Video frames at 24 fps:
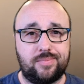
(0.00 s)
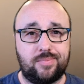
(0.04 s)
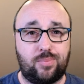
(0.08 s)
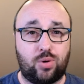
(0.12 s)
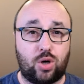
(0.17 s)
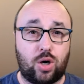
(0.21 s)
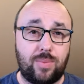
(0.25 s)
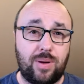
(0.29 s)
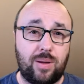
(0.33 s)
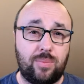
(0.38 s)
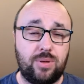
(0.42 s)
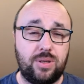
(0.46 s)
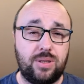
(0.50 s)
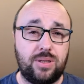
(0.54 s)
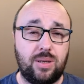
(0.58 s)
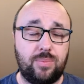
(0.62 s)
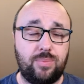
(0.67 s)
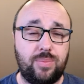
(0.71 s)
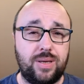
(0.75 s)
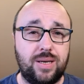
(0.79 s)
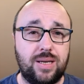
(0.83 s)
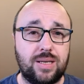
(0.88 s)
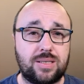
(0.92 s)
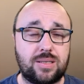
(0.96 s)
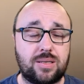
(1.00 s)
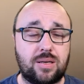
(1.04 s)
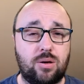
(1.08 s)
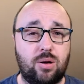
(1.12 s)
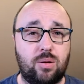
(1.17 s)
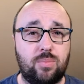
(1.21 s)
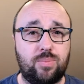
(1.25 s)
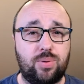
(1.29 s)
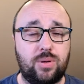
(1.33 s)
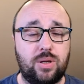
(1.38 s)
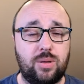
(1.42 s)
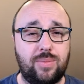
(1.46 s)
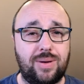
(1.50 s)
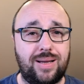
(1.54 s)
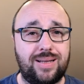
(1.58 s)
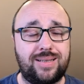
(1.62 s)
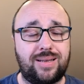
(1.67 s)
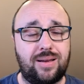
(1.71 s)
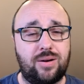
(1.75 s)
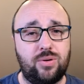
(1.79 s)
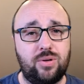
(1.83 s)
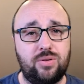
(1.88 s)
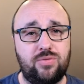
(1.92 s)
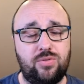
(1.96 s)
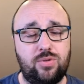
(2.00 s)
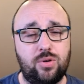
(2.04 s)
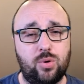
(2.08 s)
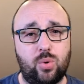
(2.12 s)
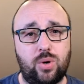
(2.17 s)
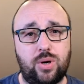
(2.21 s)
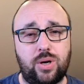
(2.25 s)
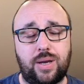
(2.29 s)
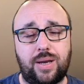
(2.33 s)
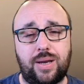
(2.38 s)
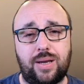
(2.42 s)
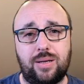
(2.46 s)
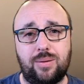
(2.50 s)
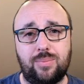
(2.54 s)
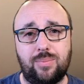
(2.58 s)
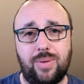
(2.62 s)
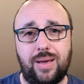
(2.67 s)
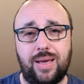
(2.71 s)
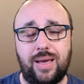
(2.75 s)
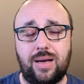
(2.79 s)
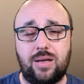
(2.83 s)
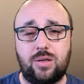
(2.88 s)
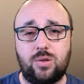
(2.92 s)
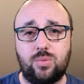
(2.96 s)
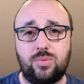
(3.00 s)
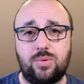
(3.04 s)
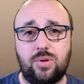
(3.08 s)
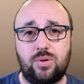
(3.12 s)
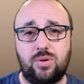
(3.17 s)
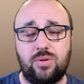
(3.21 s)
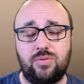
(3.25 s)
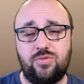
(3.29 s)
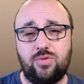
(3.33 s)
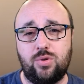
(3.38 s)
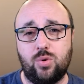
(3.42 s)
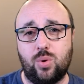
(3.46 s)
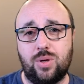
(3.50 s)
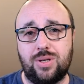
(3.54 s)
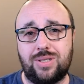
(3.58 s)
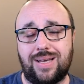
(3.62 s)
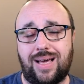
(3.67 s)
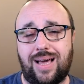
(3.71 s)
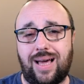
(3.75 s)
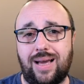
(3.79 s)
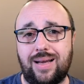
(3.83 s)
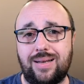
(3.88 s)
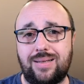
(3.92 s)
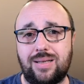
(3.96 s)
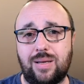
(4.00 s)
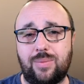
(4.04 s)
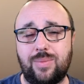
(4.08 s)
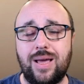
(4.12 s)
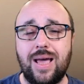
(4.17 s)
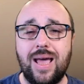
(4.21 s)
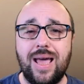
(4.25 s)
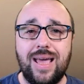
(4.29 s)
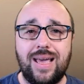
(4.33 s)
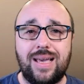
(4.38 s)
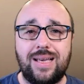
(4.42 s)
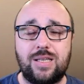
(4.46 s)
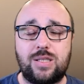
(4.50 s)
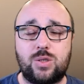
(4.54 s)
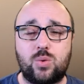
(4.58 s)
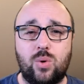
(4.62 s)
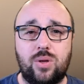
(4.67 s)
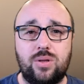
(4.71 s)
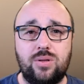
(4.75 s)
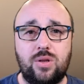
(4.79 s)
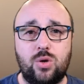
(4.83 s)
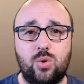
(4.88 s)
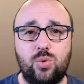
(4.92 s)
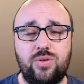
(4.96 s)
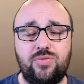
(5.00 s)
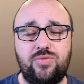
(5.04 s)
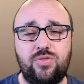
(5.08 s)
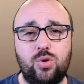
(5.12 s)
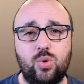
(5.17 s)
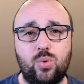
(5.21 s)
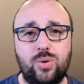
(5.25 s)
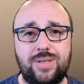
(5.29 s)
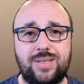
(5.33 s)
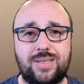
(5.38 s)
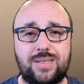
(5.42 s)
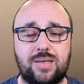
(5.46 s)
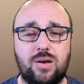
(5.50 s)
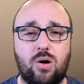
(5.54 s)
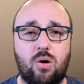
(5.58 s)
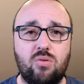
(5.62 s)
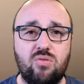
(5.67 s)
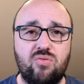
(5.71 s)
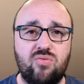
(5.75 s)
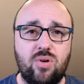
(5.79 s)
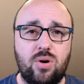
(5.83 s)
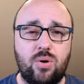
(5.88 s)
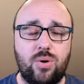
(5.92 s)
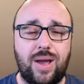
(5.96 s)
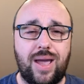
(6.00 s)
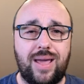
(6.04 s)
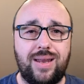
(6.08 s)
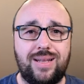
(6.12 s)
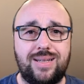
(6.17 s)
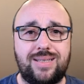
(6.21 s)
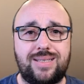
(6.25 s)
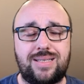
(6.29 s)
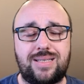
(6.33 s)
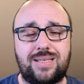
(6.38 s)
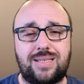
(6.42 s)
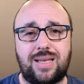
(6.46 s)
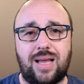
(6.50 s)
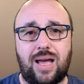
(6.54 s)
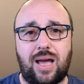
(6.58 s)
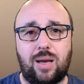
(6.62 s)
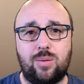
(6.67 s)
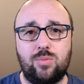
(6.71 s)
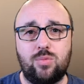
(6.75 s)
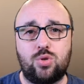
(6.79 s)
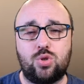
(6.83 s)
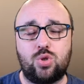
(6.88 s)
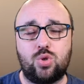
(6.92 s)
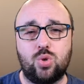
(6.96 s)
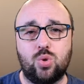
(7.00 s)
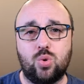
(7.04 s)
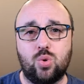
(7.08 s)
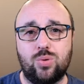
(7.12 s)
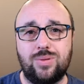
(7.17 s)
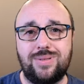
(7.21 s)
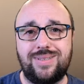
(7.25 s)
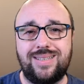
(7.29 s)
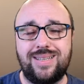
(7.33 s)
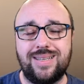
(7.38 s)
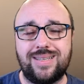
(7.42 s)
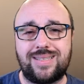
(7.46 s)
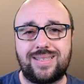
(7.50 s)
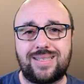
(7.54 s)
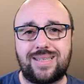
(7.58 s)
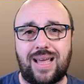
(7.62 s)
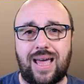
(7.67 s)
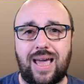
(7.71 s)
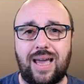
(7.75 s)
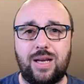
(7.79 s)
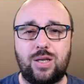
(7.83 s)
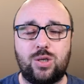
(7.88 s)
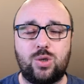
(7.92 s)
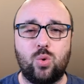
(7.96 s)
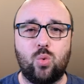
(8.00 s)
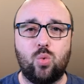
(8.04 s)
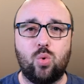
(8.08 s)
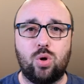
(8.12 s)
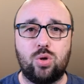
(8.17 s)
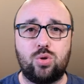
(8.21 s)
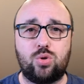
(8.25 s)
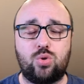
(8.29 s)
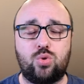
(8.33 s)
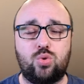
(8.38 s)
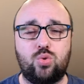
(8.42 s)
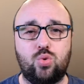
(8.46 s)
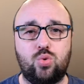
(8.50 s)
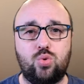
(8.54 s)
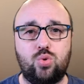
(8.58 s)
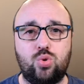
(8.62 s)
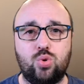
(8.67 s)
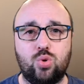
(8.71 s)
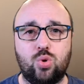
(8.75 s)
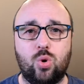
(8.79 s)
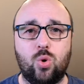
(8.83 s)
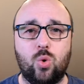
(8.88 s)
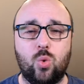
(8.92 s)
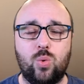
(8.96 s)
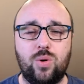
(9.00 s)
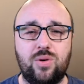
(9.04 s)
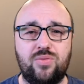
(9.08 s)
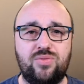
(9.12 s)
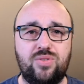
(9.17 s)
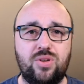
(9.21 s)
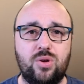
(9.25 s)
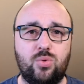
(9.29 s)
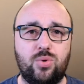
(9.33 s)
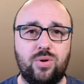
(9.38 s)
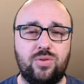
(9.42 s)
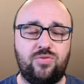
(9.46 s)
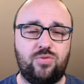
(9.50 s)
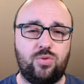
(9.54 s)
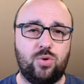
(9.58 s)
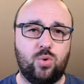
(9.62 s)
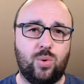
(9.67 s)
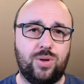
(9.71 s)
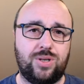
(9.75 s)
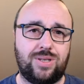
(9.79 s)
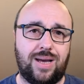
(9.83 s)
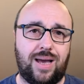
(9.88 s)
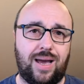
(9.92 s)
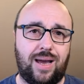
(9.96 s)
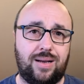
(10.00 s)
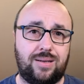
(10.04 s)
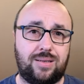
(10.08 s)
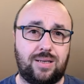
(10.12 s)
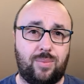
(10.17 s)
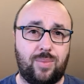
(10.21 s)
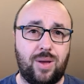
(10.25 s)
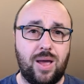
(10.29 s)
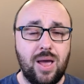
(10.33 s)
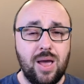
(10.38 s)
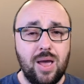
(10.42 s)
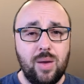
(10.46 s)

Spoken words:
Probably the biggest compliment a reviewer can make to the reviewed item is when the review is over and it's time to decide what to do with the reviewed item.